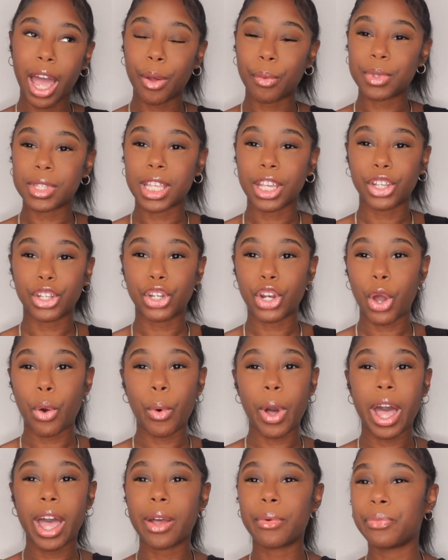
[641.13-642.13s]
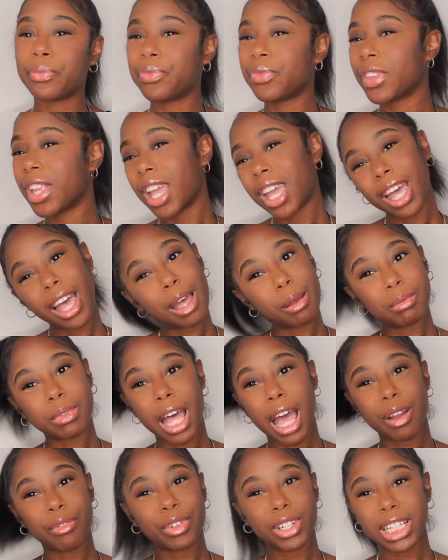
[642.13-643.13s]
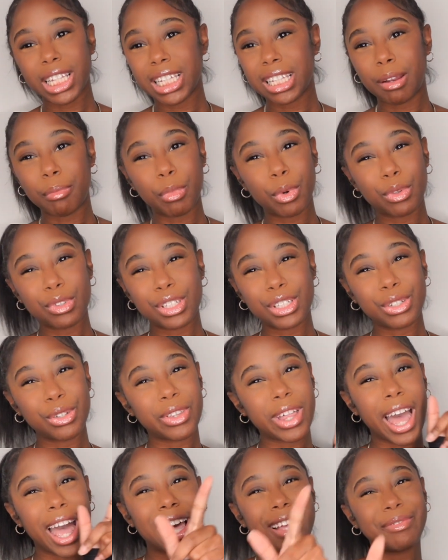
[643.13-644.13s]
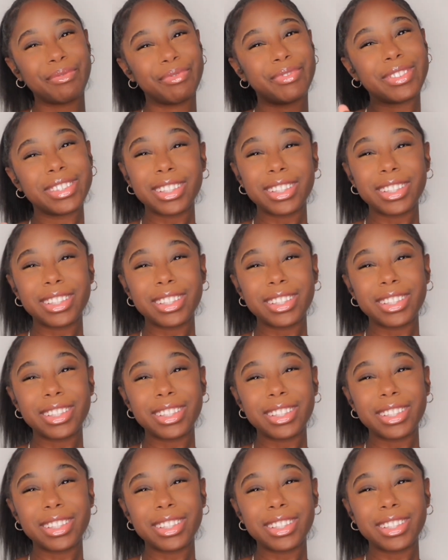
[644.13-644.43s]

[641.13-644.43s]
I was like, you know what? I'm not really in a mood to do that.